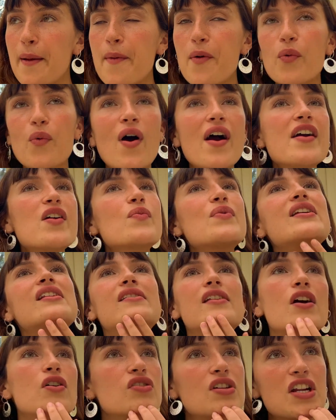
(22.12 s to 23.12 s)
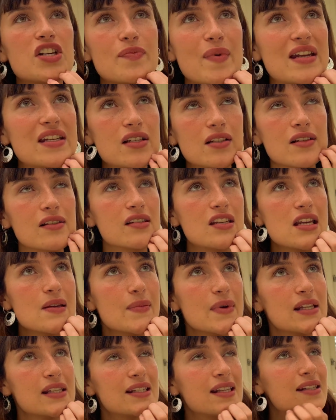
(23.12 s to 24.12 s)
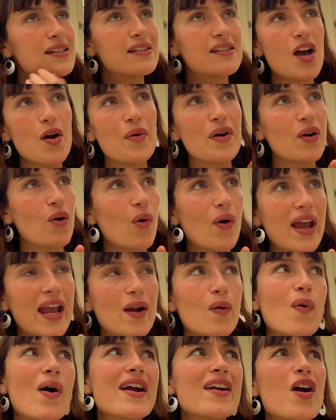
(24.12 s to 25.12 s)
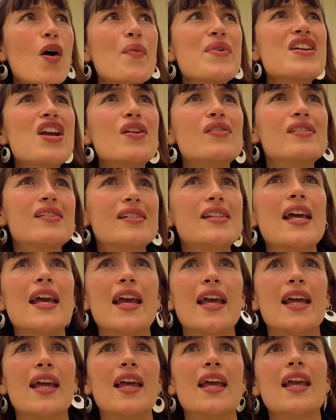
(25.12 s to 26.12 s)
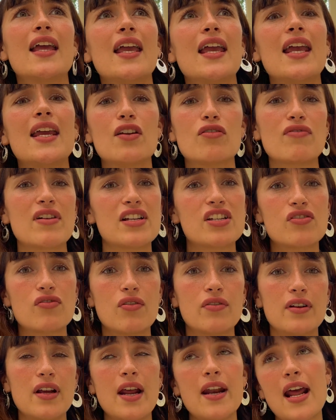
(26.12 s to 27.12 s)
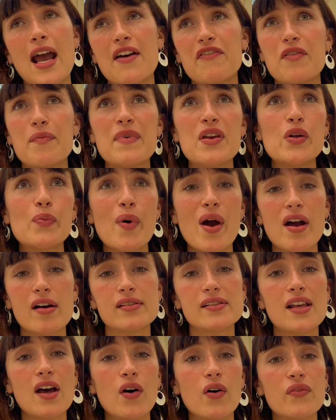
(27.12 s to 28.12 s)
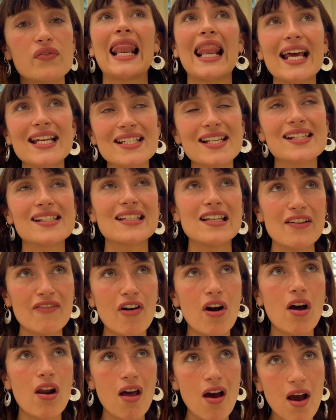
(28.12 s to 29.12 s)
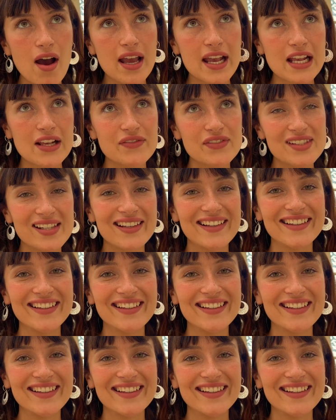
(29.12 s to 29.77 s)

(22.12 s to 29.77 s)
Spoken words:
Why are we so judgmental as humans? It's so annoying. Why can't we go and sit in a restaurant and have a meal by ourselves? Let us live our lives.